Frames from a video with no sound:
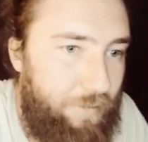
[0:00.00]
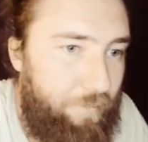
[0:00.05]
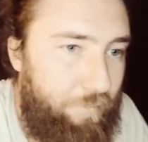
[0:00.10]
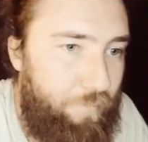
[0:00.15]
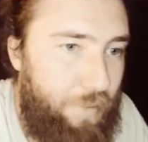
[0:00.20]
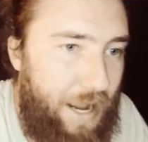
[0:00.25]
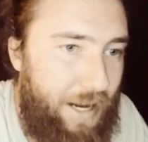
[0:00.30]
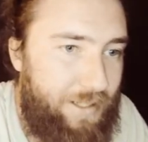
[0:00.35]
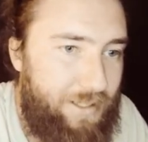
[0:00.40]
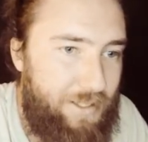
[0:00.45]

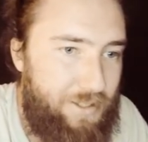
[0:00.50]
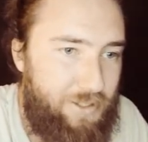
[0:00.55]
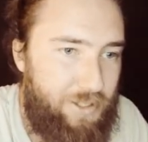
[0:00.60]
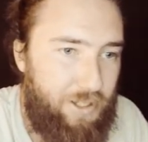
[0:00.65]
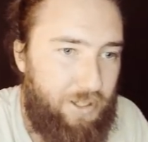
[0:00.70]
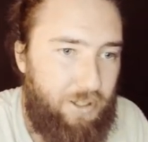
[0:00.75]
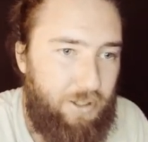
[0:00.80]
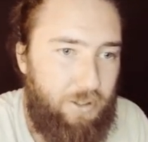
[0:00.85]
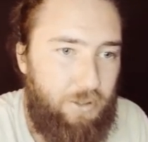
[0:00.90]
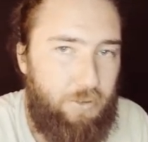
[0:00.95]
back to
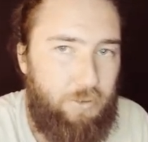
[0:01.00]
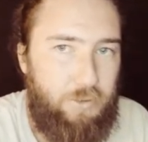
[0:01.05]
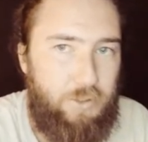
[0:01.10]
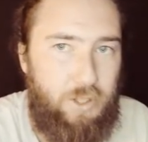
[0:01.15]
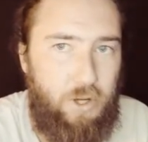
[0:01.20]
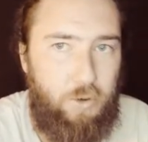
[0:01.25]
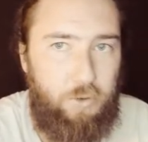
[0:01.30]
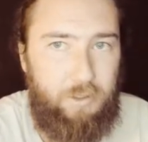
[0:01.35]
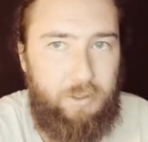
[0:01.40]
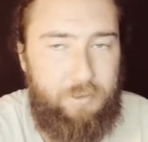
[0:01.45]
0,
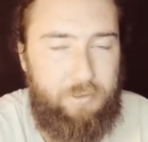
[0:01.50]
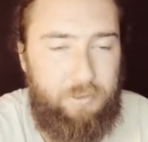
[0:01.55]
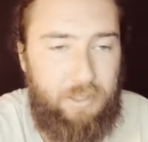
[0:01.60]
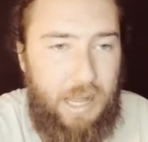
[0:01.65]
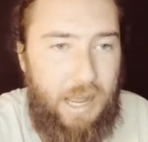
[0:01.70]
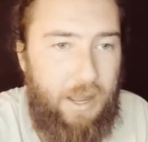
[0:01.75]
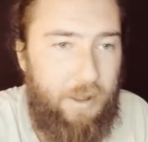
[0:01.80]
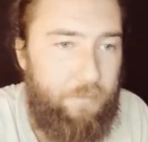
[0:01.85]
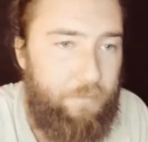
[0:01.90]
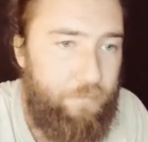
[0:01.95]
totally
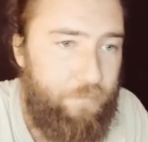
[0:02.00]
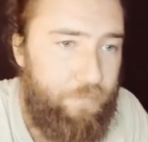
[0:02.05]
flat.